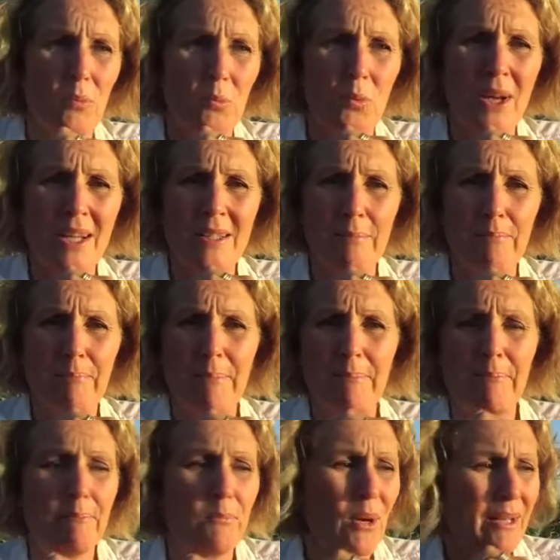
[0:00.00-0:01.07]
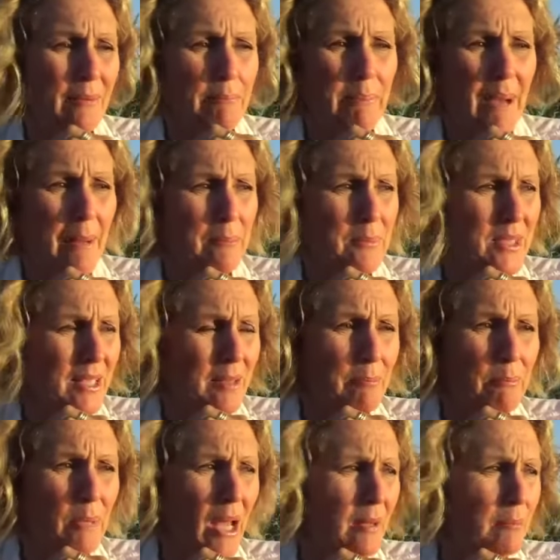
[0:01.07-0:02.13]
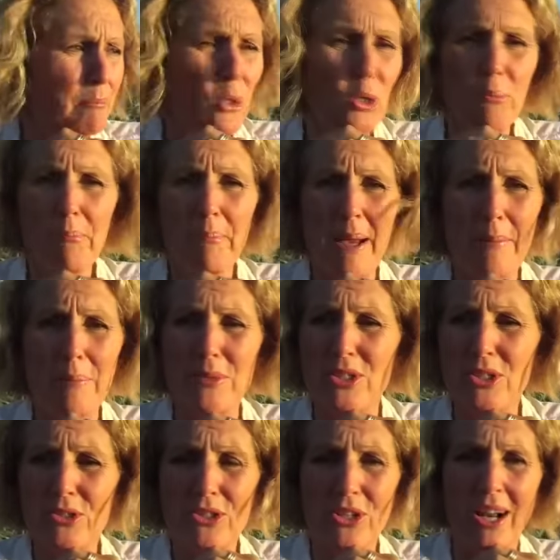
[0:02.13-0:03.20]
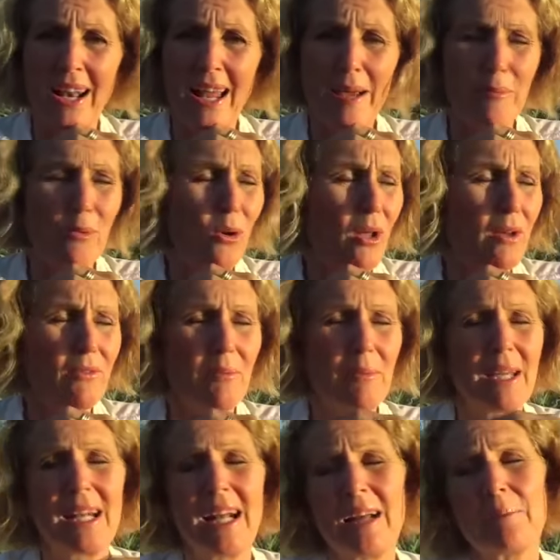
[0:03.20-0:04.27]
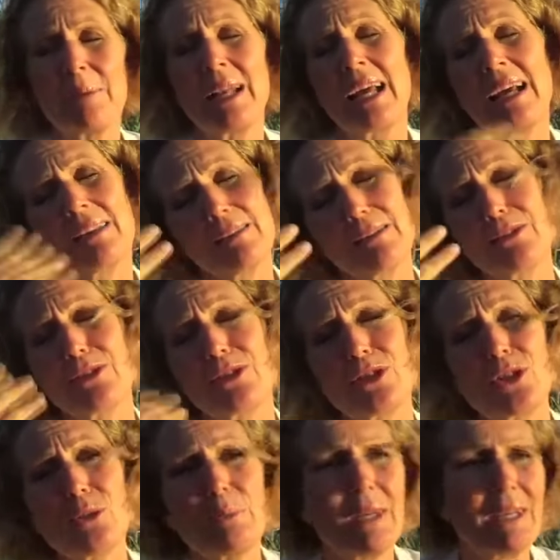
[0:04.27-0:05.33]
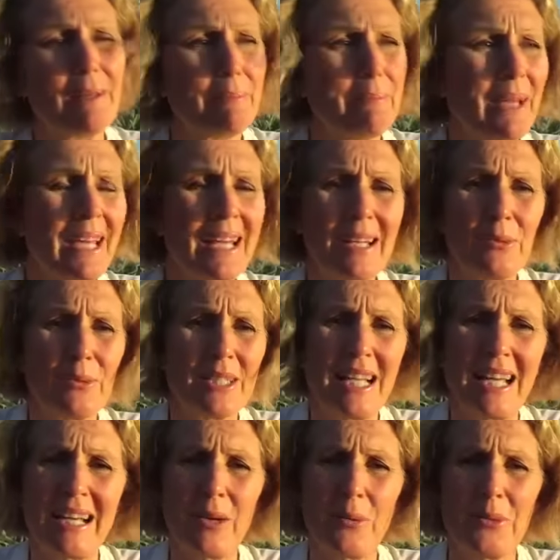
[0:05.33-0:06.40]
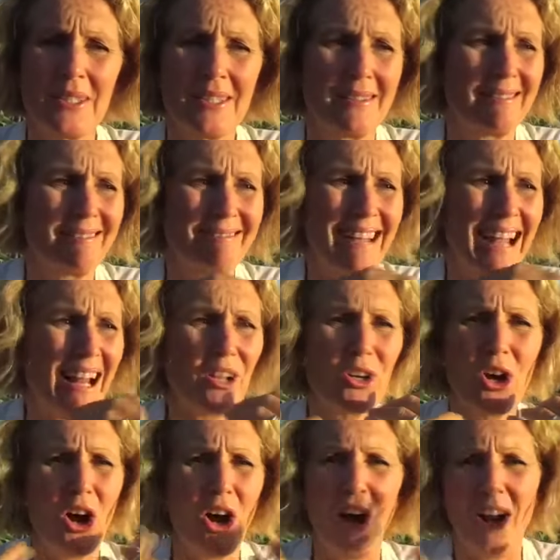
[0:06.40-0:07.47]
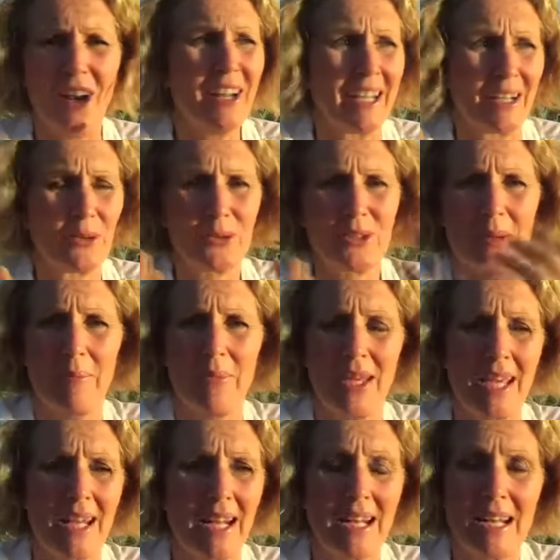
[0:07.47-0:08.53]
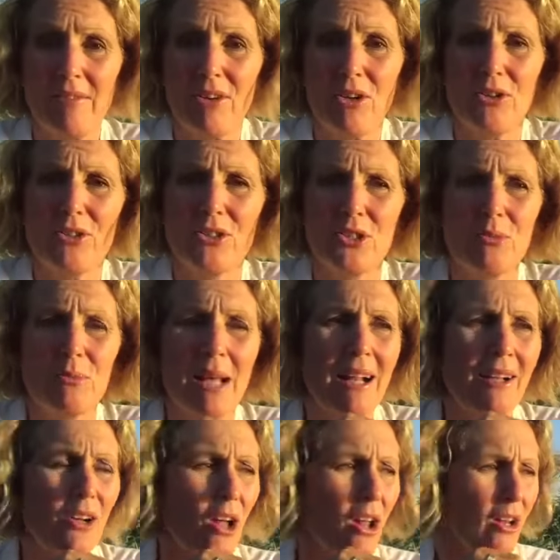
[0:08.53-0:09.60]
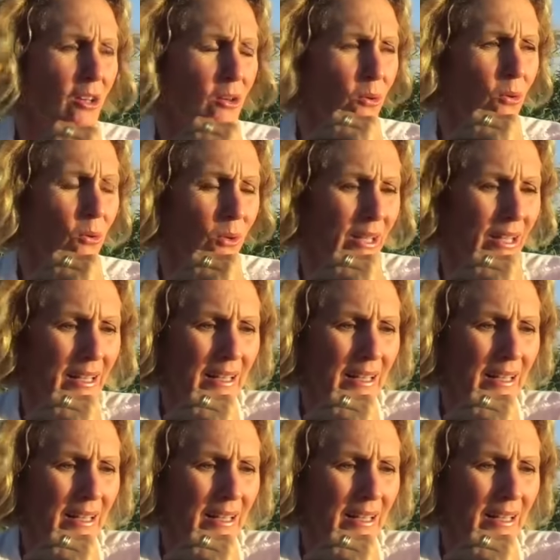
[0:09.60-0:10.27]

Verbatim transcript: wet, wet bums and, and poop bums used to climb all over me. And I'd be like in the stupor in bed. It was like I was an alcoholic or something. And I never consumed alcohol at all